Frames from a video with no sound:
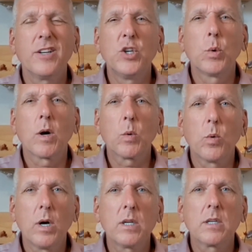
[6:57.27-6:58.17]
you are
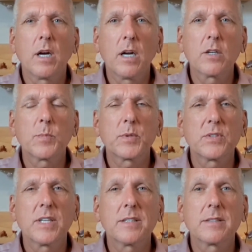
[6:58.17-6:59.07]

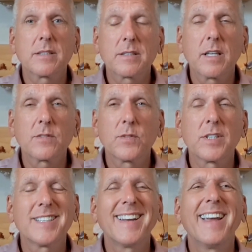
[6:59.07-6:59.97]
100%
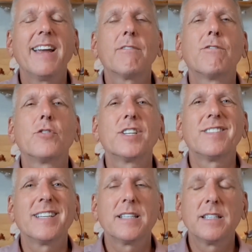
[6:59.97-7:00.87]
successful in
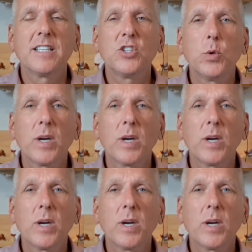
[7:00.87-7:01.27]
everything that you